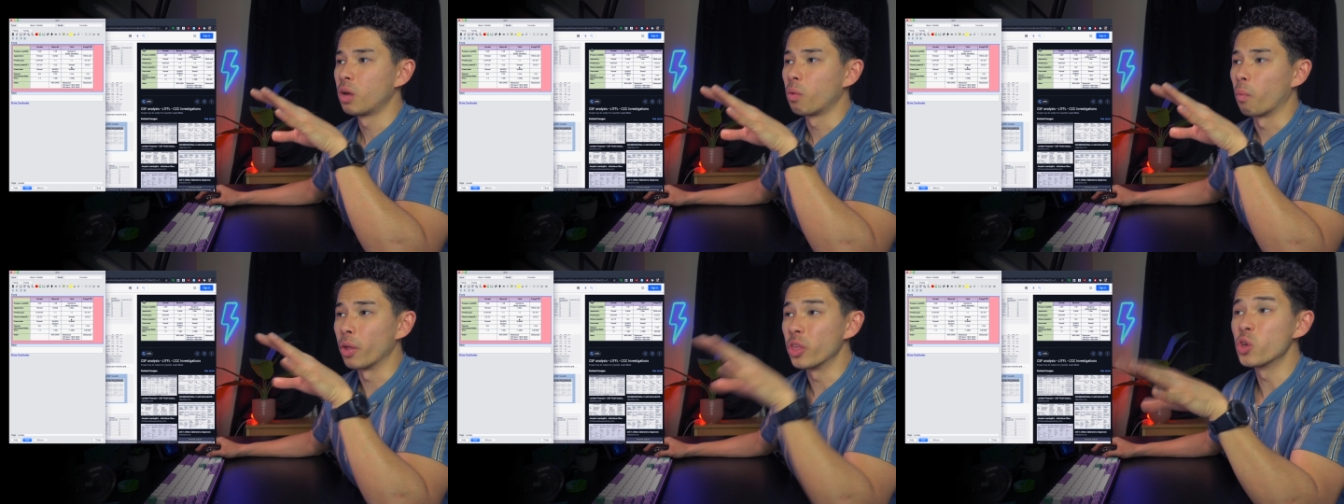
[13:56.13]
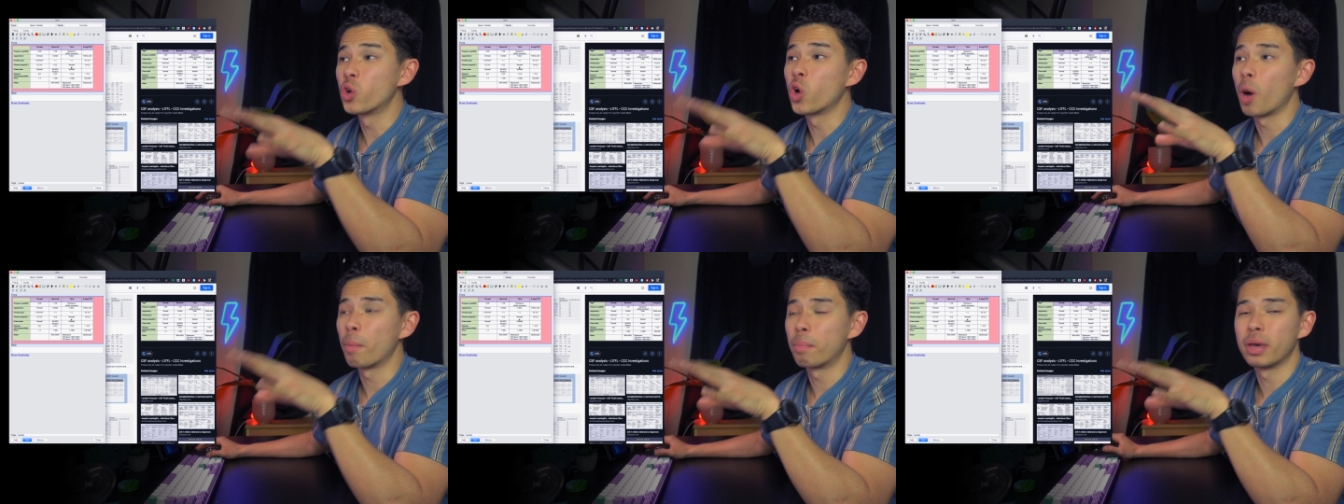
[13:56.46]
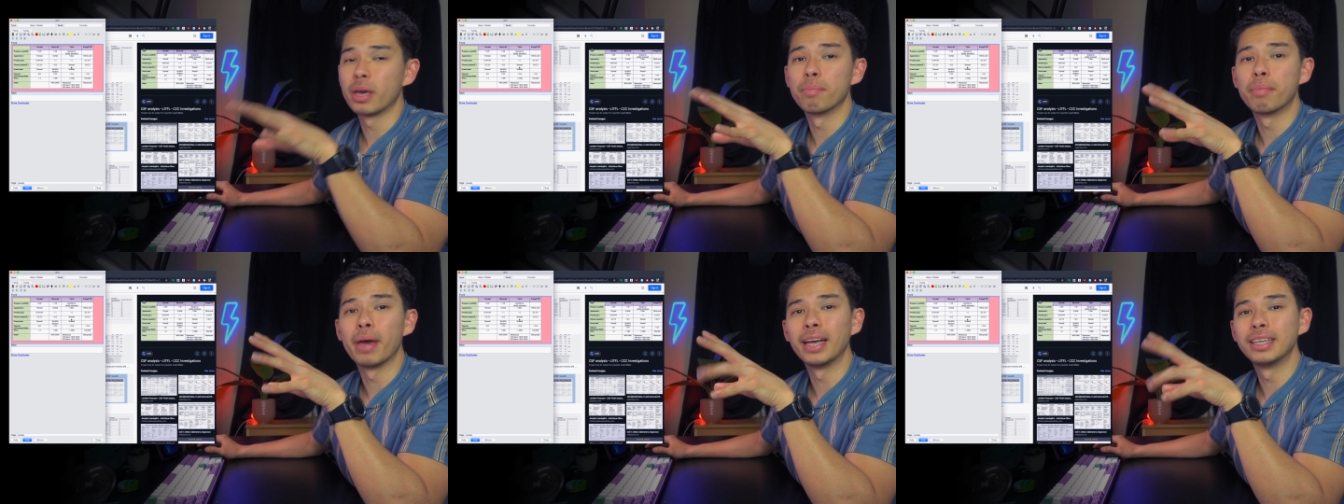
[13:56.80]
when you copy
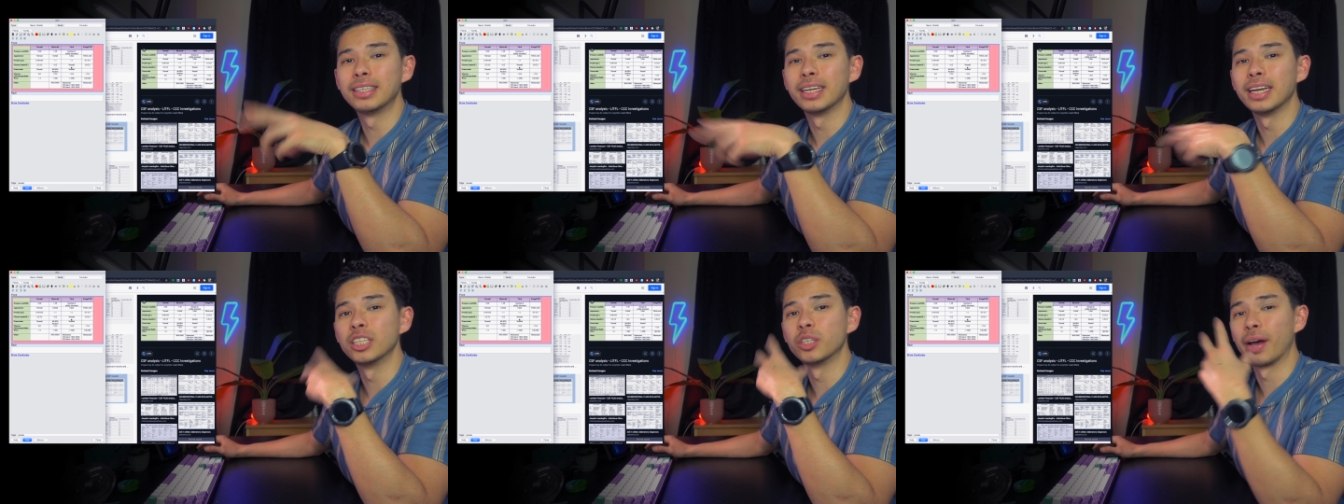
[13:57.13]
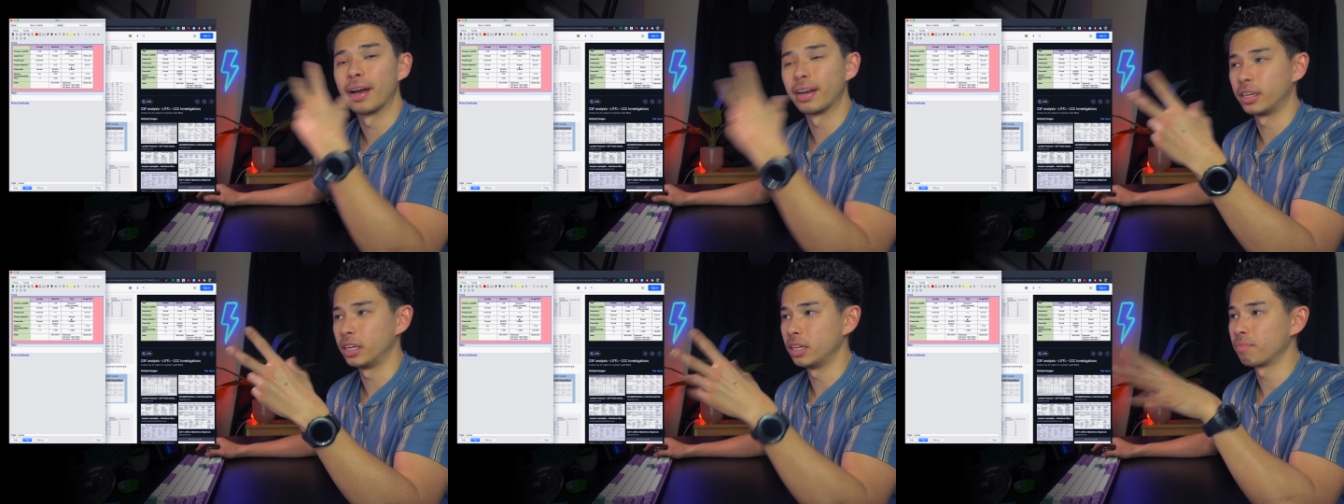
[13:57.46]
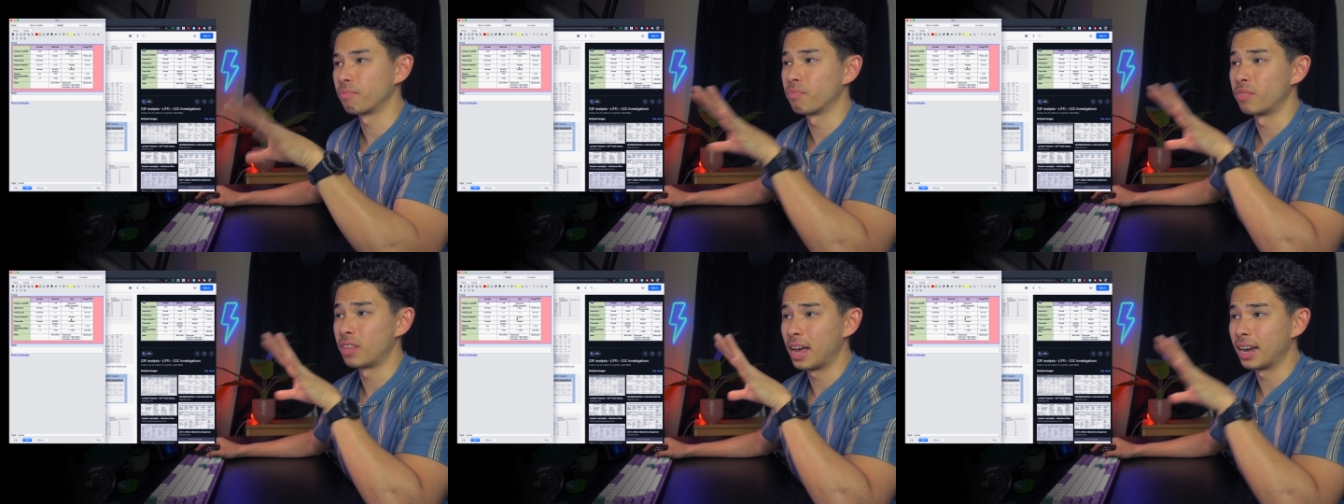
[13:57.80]
it and paste it into
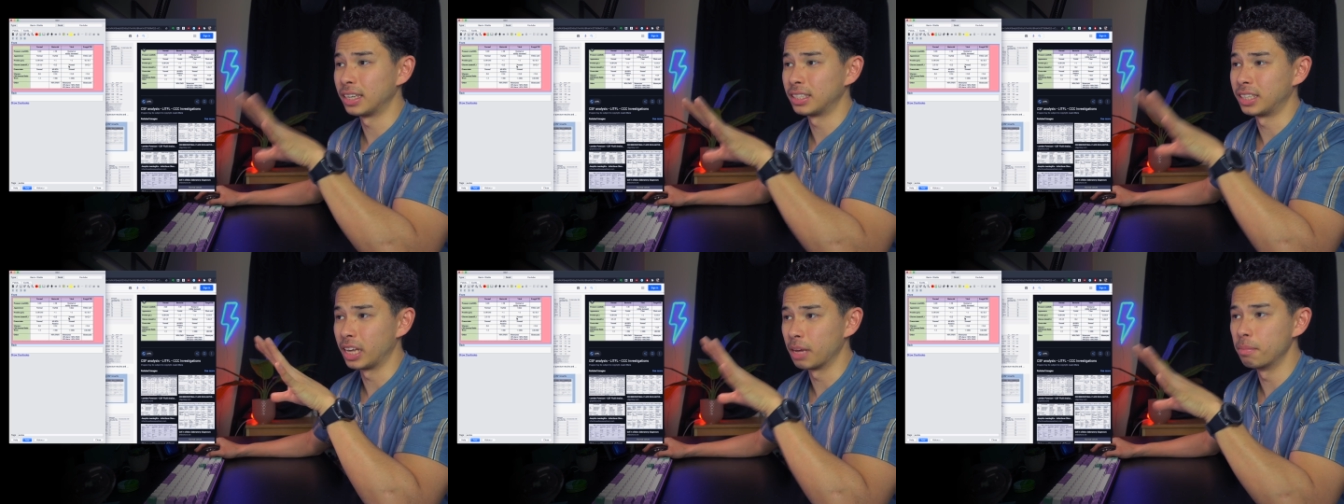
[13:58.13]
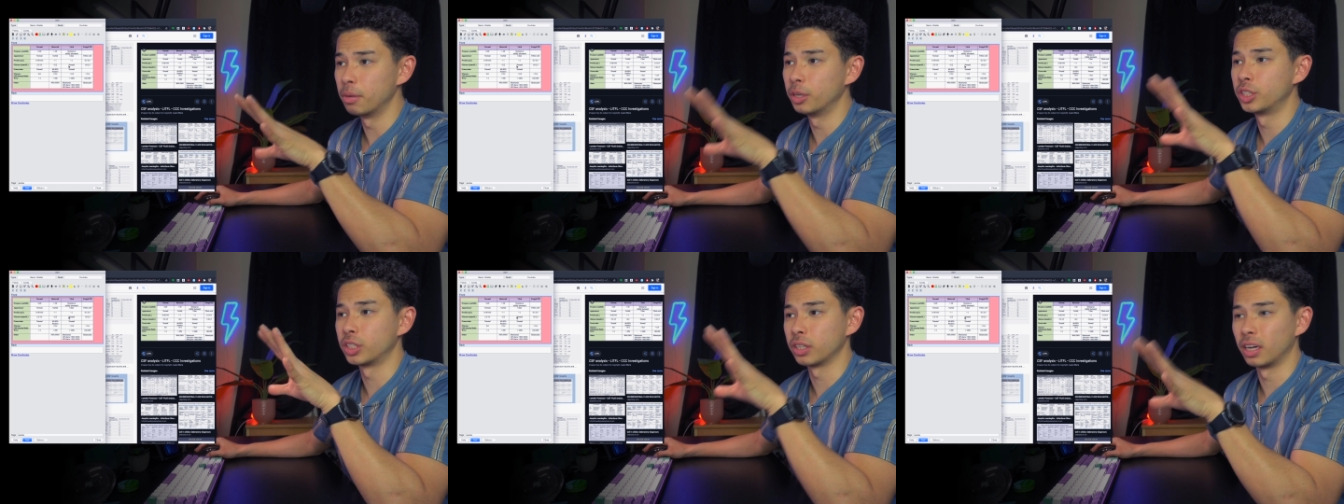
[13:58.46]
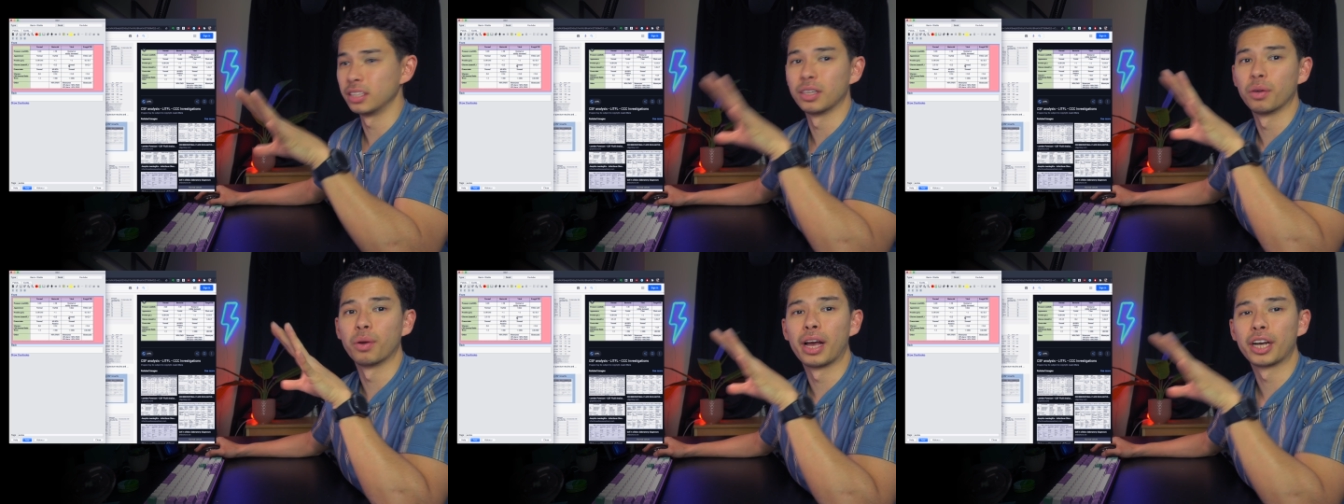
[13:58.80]
Anki, that is the image
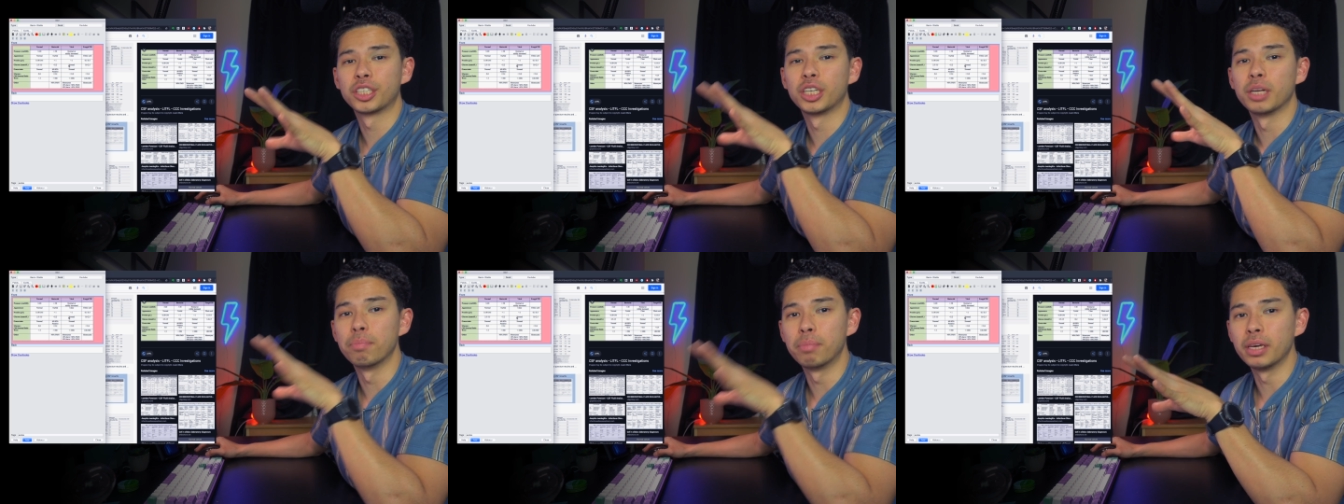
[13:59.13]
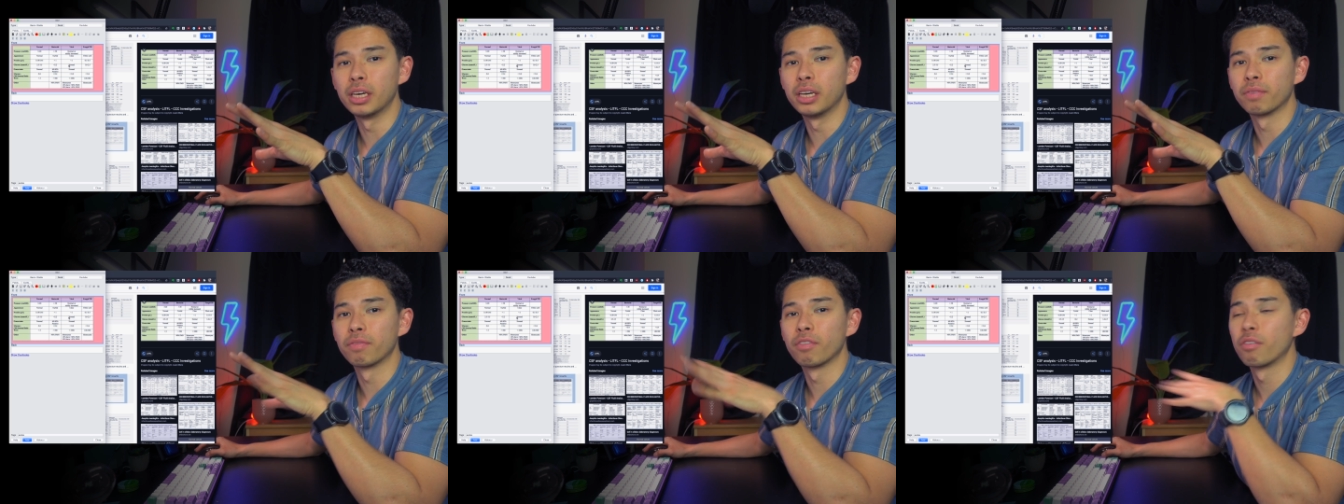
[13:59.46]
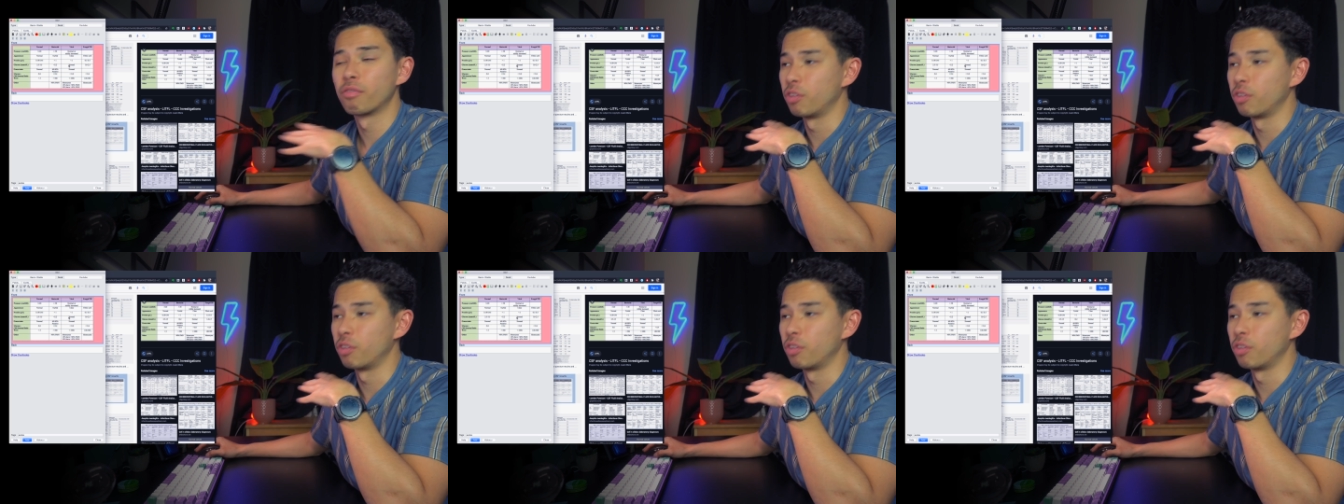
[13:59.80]
size that would actually be